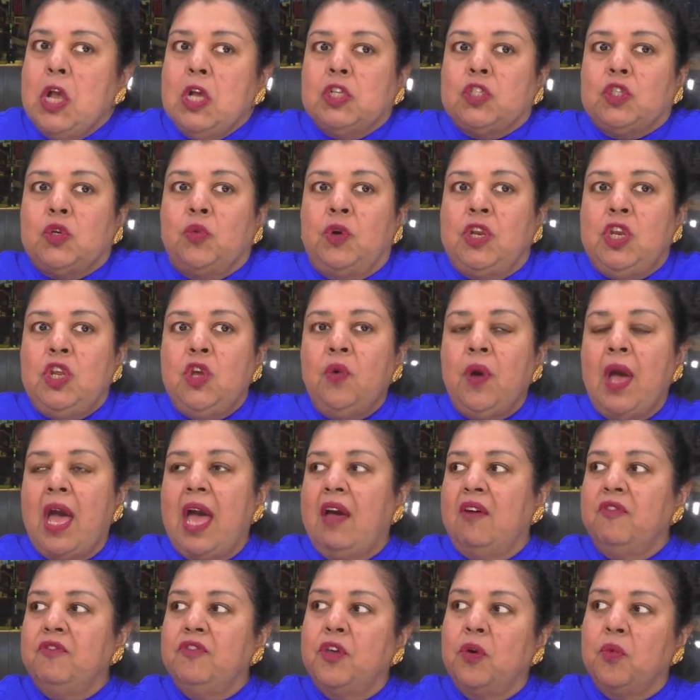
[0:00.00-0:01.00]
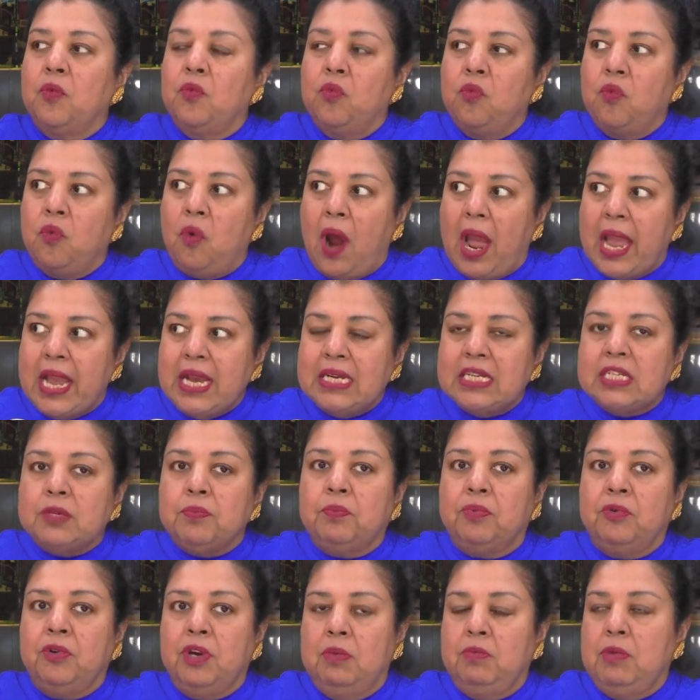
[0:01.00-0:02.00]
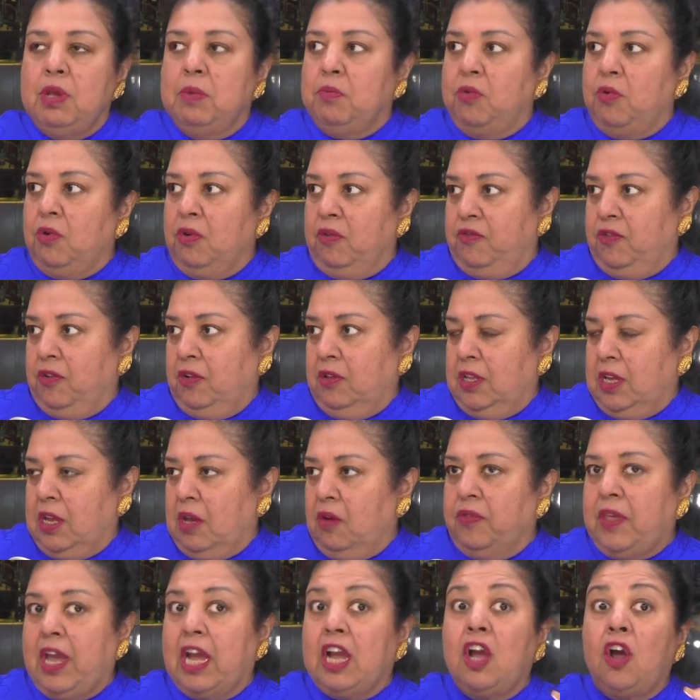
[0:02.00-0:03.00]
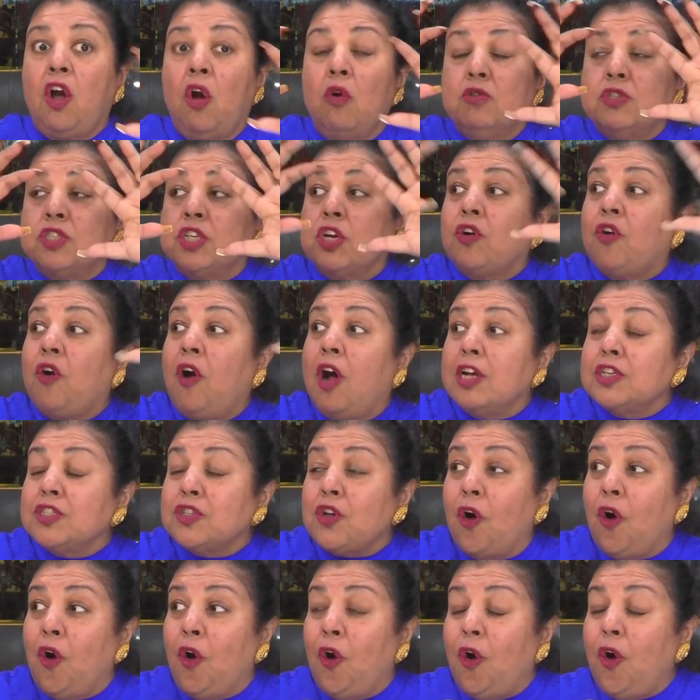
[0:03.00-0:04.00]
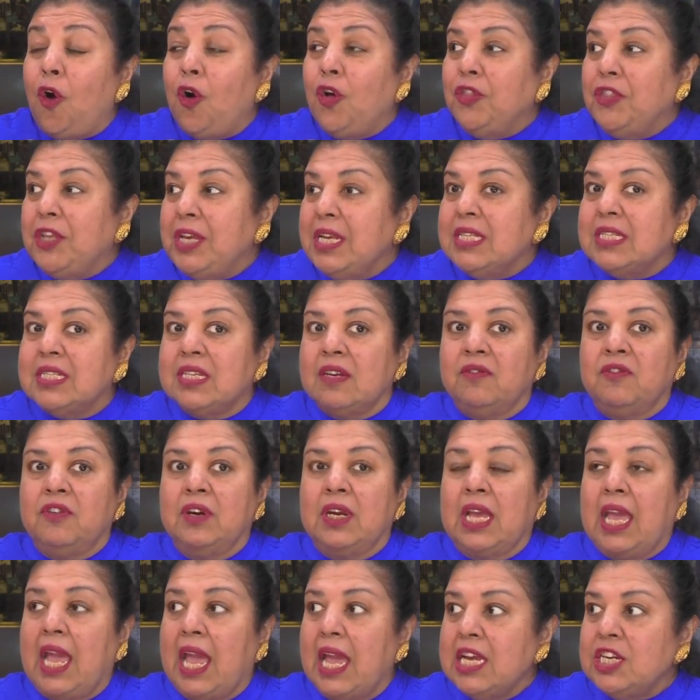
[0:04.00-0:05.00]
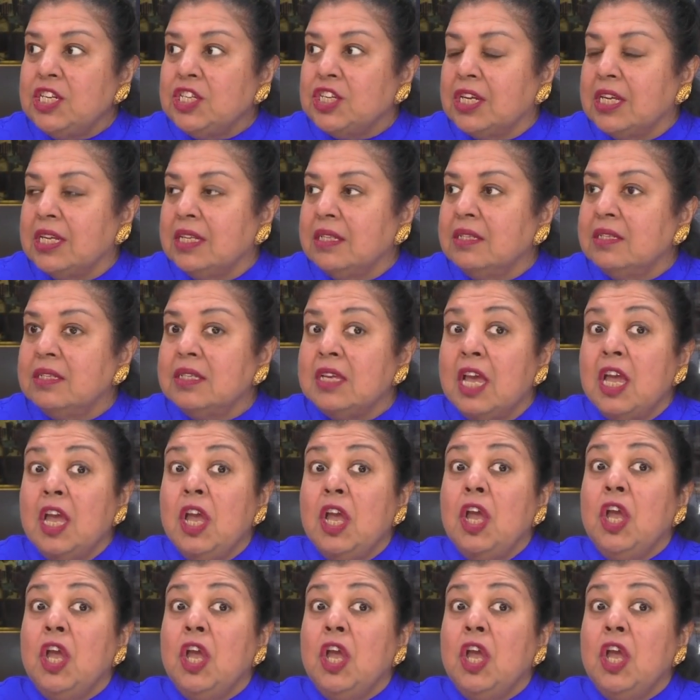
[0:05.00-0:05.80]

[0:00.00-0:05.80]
So when you have the right premium portfolio that goes across all these different occasions,